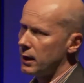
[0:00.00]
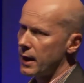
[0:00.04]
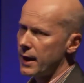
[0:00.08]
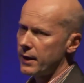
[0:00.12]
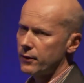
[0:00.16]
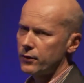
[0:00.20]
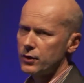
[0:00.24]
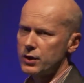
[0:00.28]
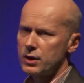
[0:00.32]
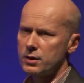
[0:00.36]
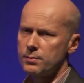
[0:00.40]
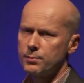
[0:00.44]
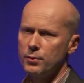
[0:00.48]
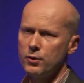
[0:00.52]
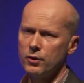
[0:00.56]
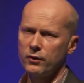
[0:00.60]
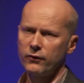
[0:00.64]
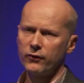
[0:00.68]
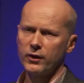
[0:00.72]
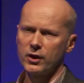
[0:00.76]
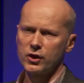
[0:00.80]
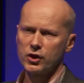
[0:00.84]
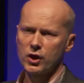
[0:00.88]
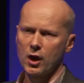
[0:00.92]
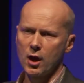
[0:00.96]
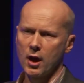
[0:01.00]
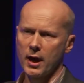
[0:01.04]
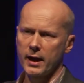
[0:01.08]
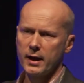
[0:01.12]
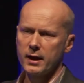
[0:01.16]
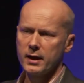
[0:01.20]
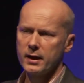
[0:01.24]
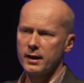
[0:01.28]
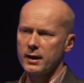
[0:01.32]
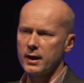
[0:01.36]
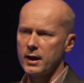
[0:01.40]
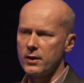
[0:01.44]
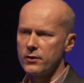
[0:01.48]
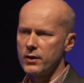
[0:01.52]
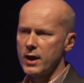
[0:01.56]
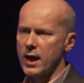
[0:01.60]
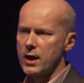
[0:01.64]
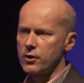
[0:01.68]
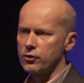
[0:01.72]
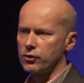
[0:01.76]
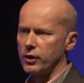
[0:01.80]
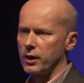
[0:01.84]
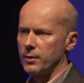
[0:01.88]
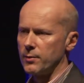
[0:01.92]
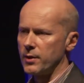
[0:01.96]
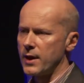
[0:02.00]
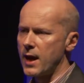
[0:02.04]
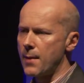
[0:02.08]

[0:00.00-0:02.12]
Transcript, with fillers: like the spookfish eye in the atrium.